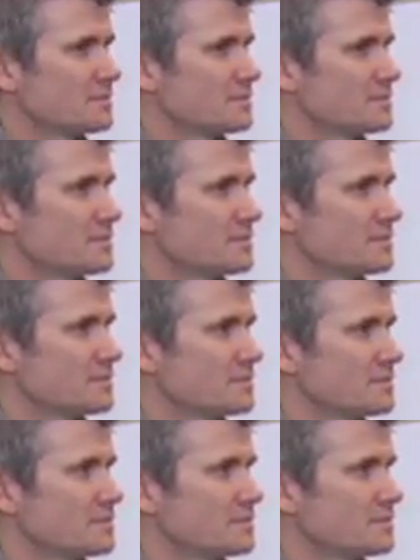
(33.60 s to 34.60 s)

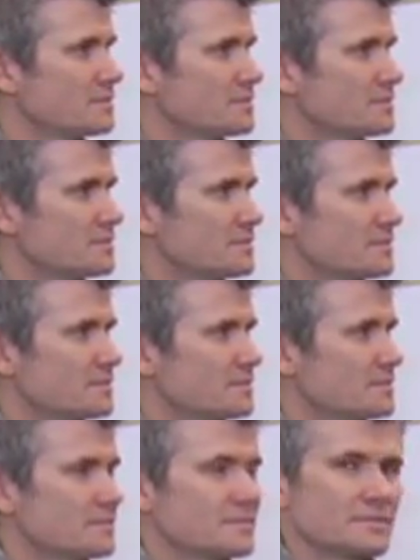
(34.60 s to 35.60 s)

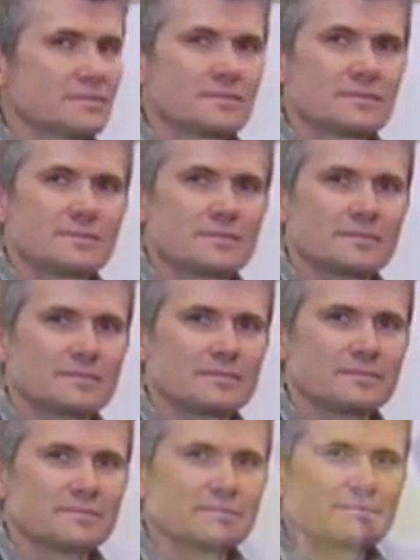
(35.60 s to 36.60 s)

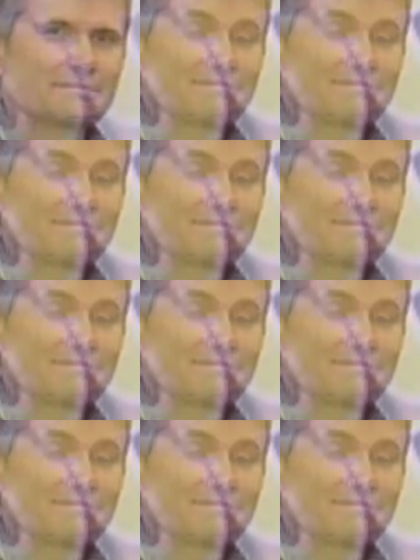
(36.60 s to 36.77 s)
This person isn't speaking.